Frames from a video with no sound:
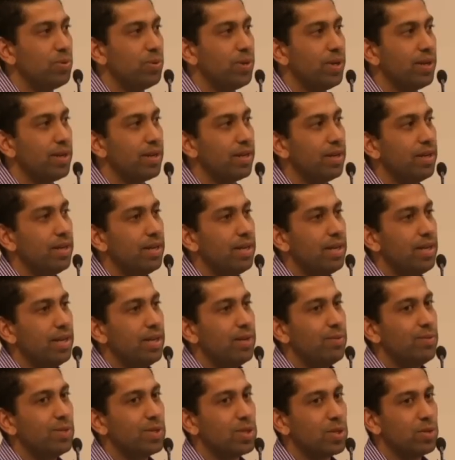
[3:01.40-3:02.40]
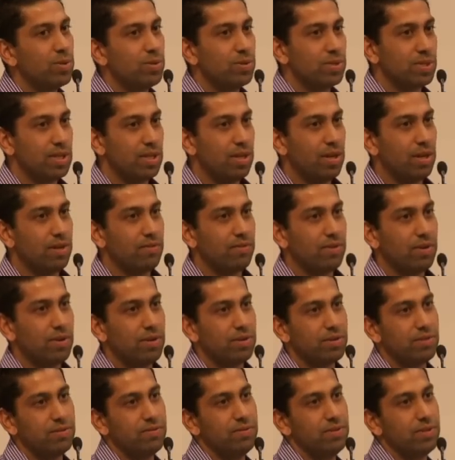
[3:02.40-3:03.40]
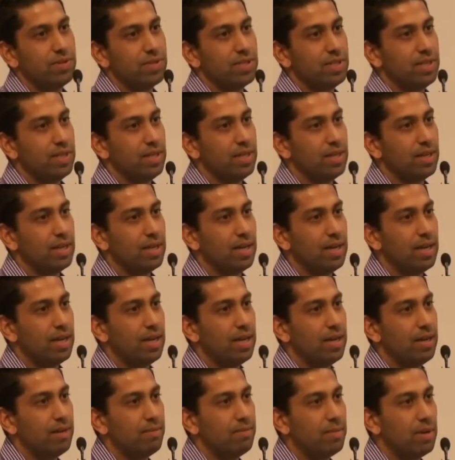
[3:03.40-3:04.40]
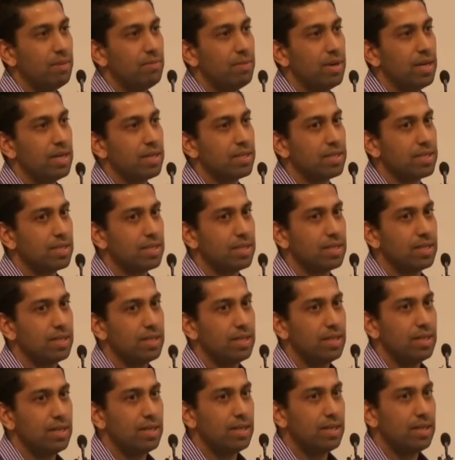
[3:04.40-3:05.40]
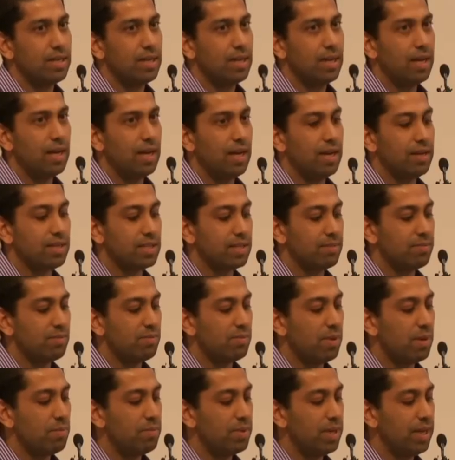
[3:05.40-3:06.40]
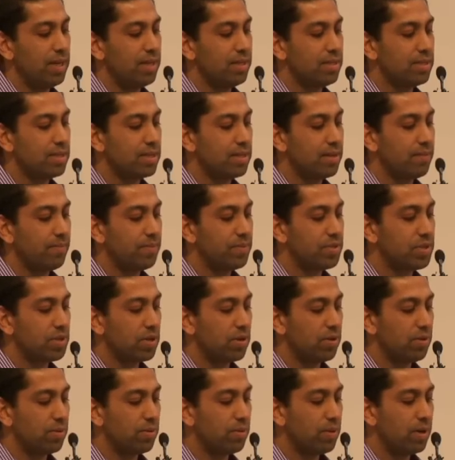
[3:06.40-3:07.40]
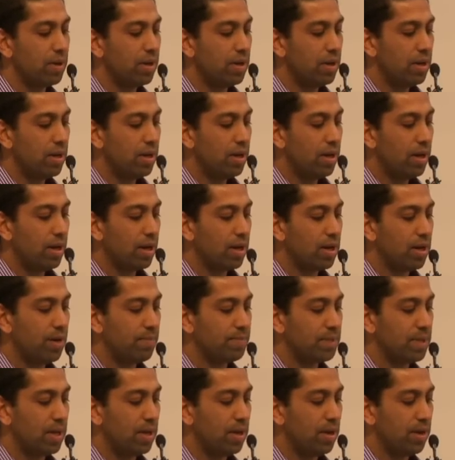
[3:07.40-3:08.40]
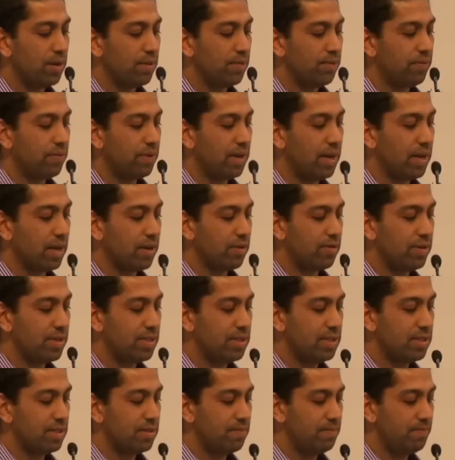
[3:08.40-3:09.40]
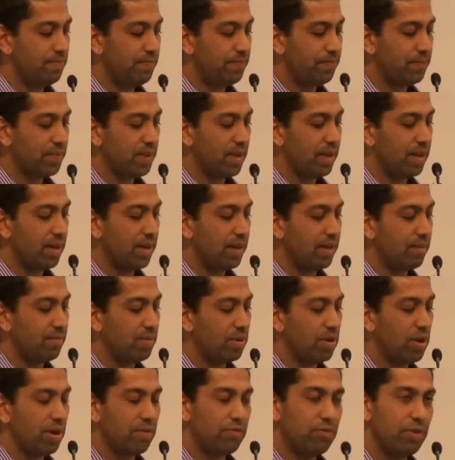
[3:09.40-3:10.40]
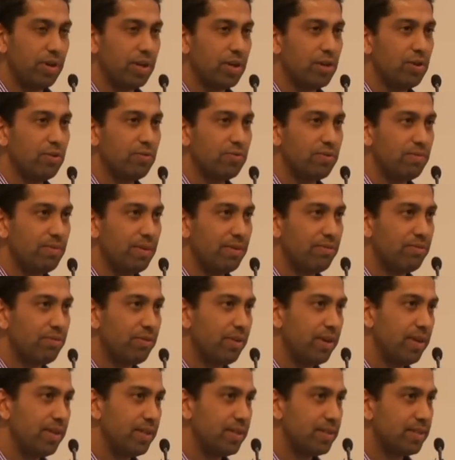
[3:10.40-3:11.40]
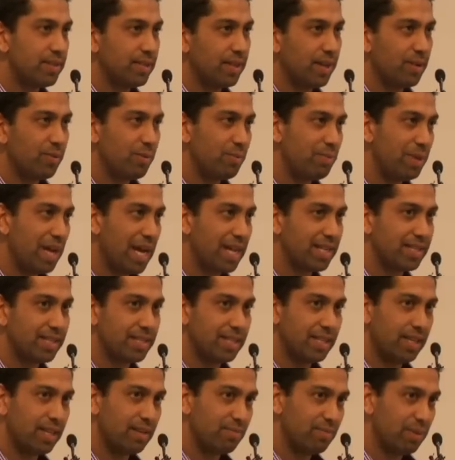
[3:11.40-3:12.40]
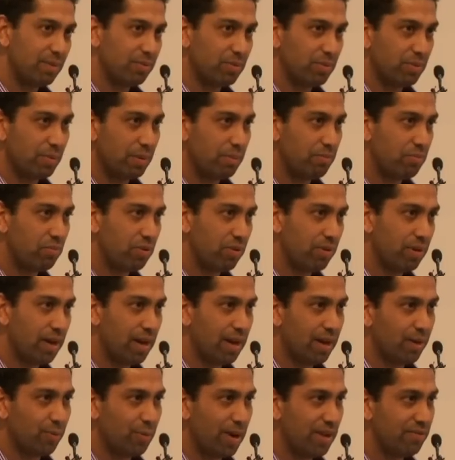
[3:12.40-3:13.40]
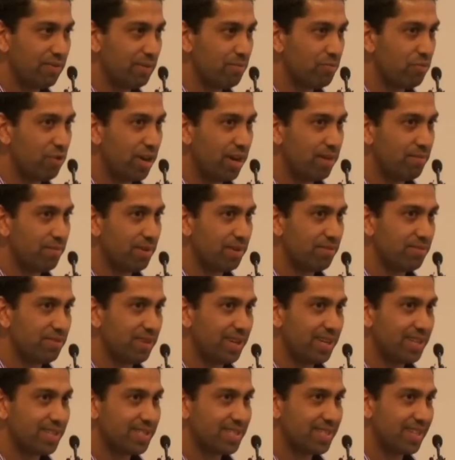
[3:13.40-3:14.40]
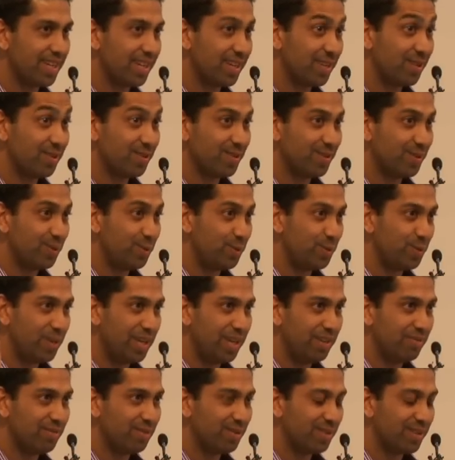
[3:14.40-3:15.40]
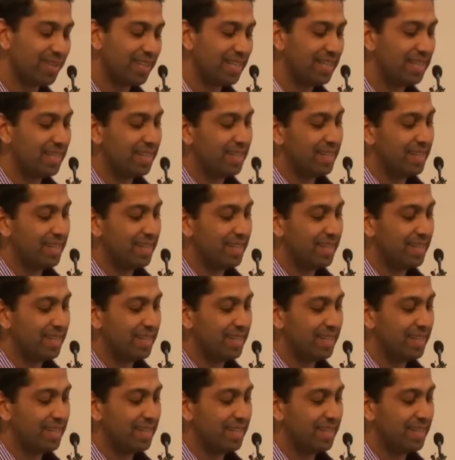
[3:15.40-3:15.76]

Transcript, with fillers: point which caused a lot of controversy um, amongst uh, some of my peers. So I copped a lot of uh, criticism. Um, a lot of ridicule from my friends. You know, we'd be out to dinner, people would be uh, waving bread in my face, saying, "Look, ooh, evil."